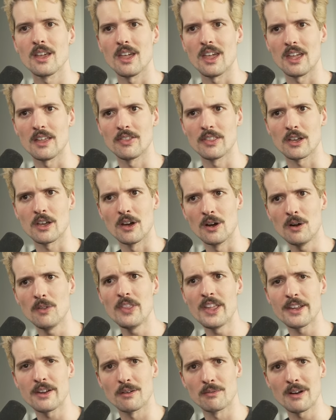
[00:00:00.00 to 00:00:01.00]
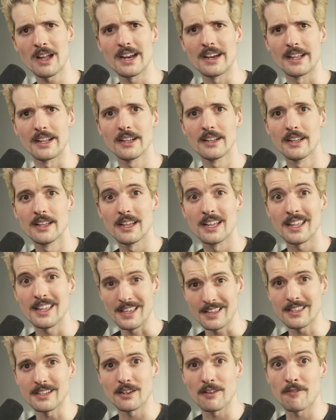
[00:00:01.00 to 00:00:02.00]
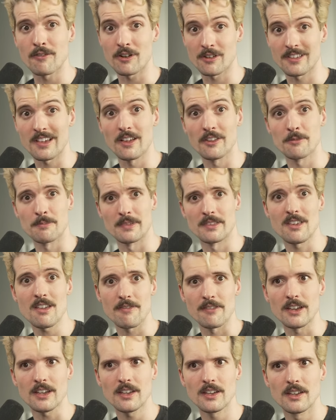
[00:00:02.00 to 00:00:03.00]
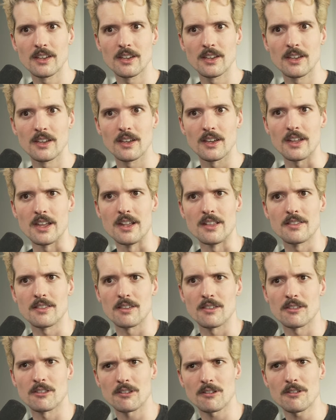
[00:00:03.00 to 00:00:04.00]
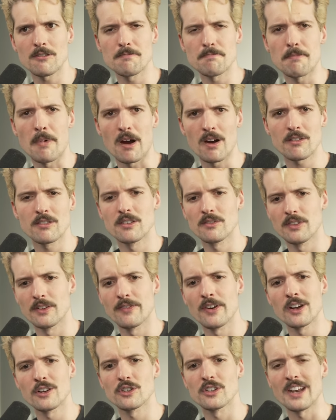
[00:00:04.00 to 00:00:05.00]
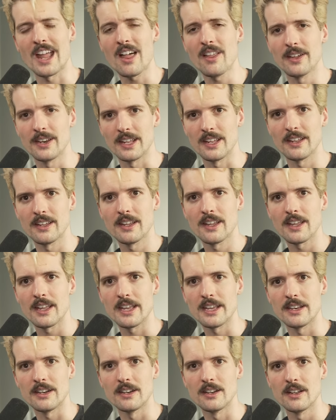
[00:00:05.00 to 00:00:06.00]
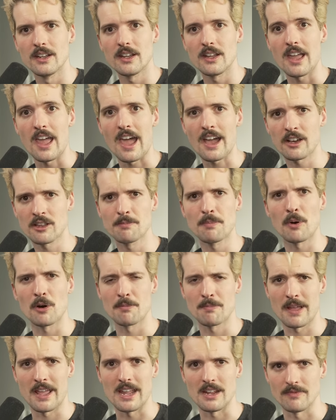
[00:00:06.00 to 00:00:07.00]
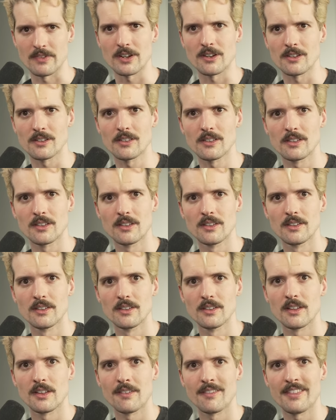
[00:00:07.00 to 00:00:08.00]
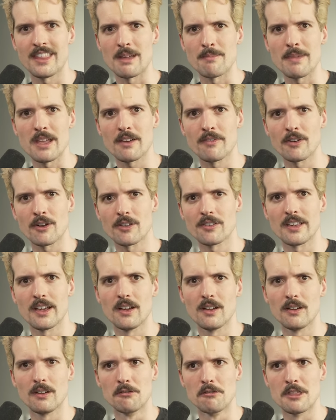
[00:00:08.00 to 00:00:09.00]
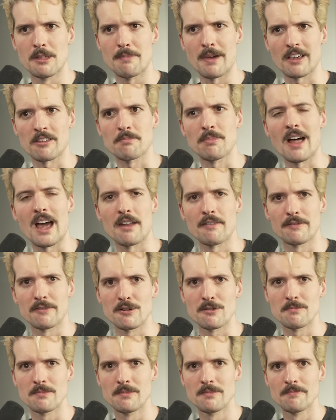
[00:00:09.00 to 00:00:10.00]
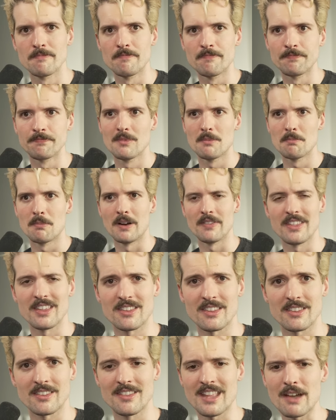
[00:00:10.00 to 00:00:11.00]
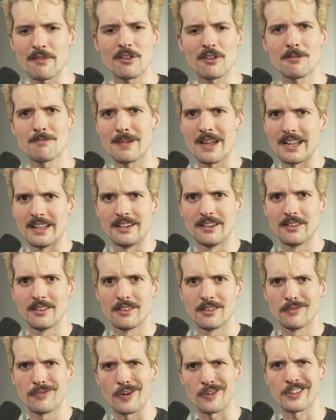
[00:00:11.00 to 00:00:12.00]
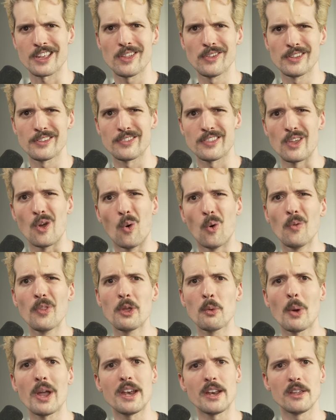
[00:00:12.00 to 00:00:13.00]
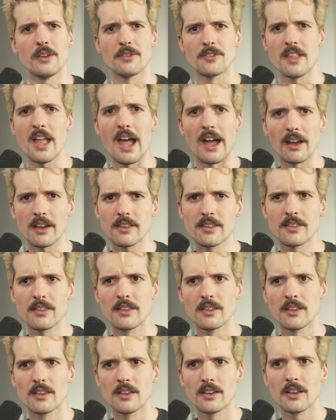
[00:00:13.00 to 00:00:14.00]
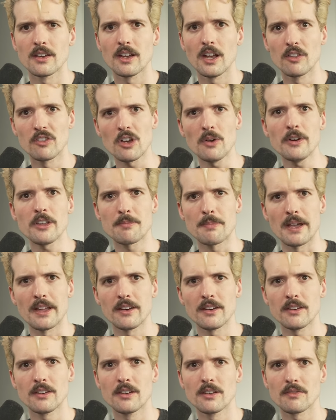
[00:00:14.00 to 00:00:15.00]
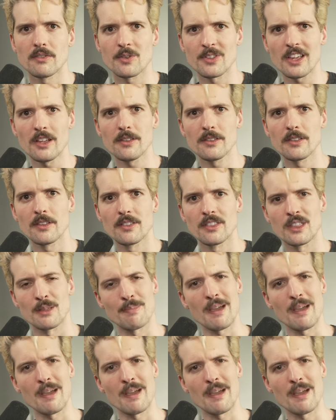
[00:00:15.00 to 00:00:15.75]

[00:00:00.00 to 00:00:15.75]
and the code that you're writing isn't Vercel specific. It's certain parts of the functionality in export behaviors that make Vercel the best platform. But this has never been Vercel is the only way to use Next. It's always been Vercel's the